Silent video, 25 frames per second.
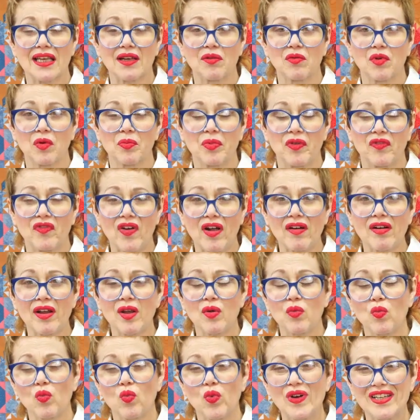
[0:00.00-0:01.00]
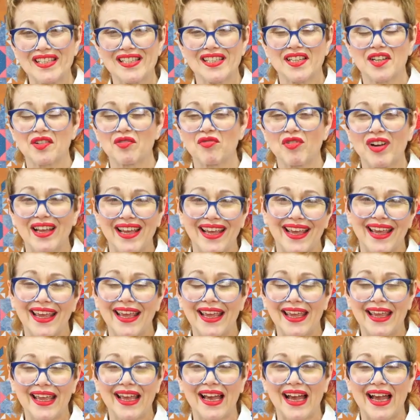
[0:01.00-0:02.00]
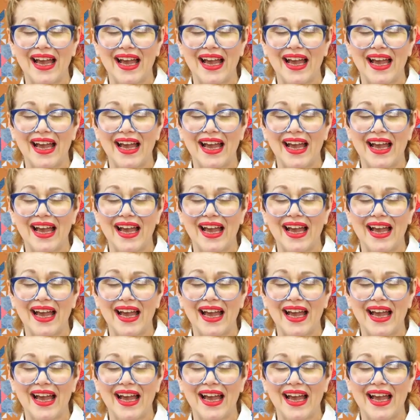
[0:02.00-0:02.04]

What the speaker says: It will be very whiskery